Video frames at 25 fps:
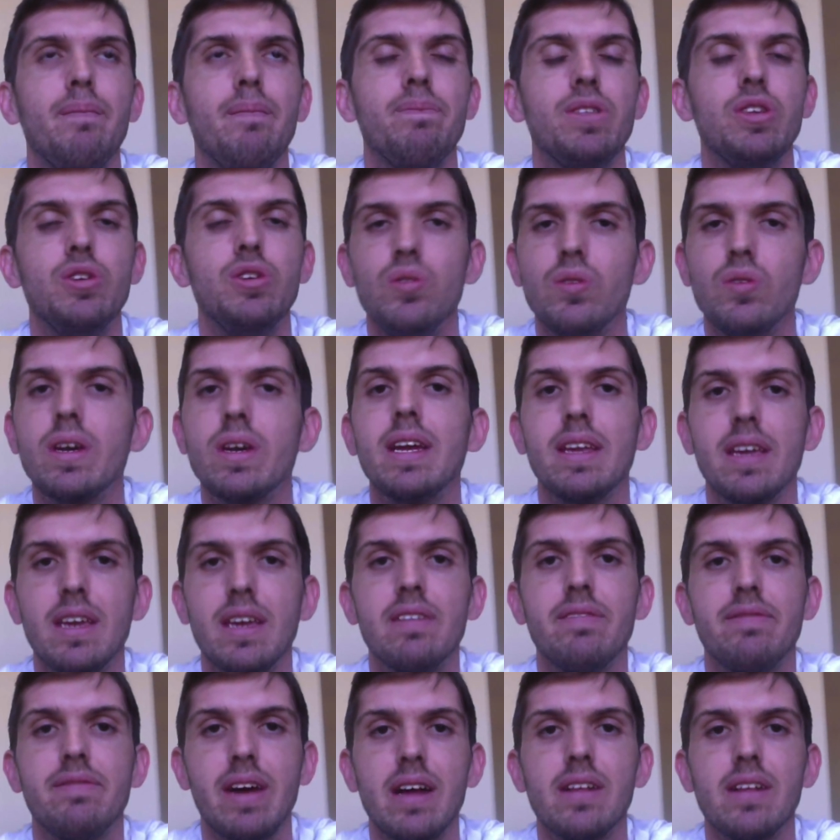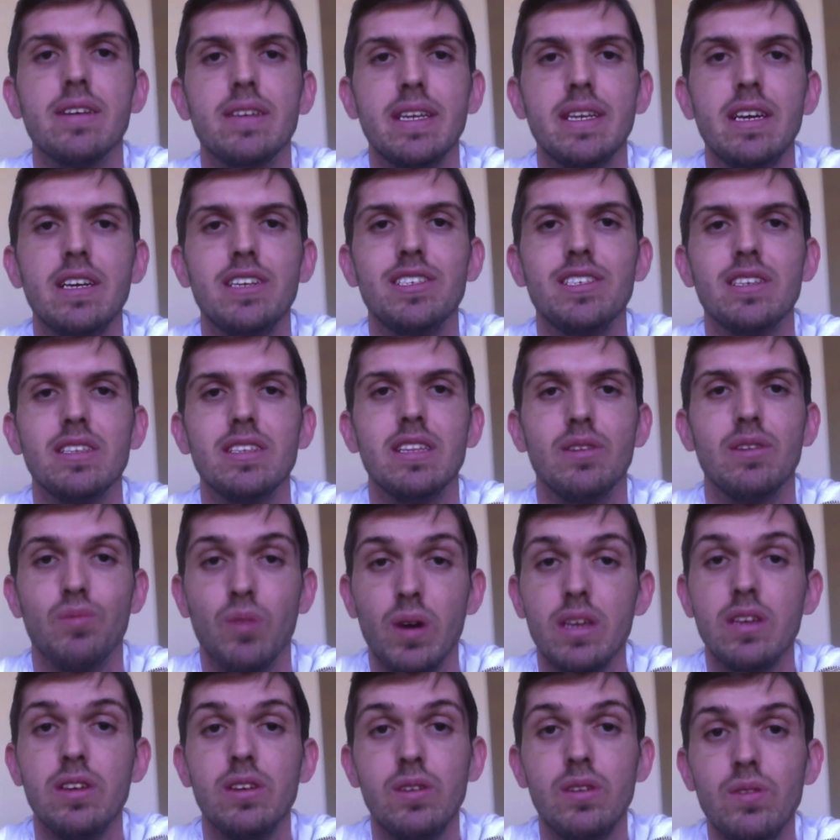You can get validation that
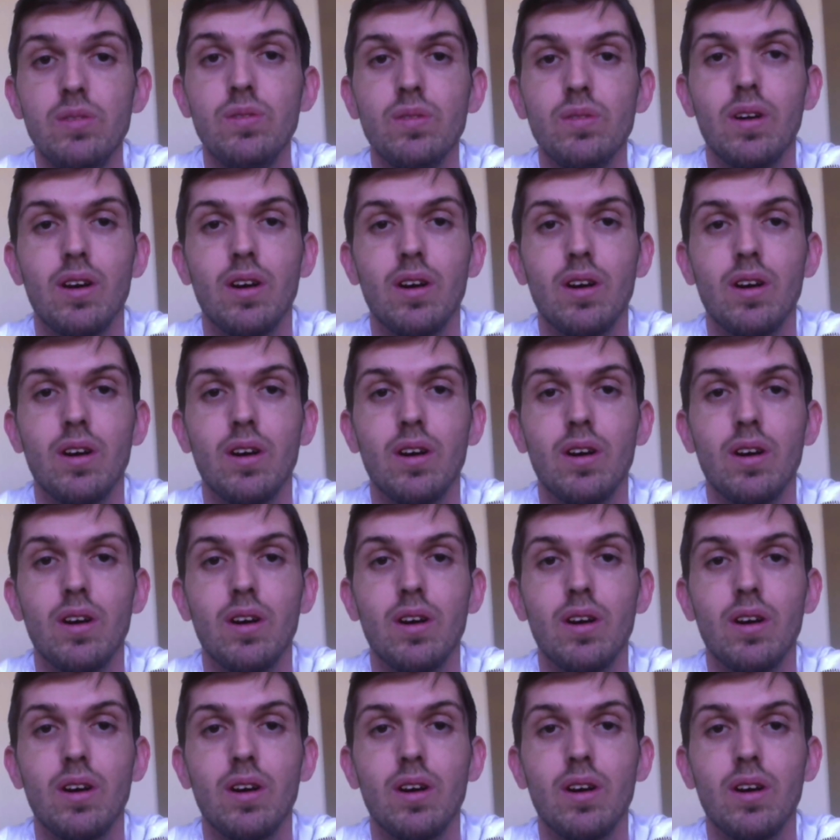what you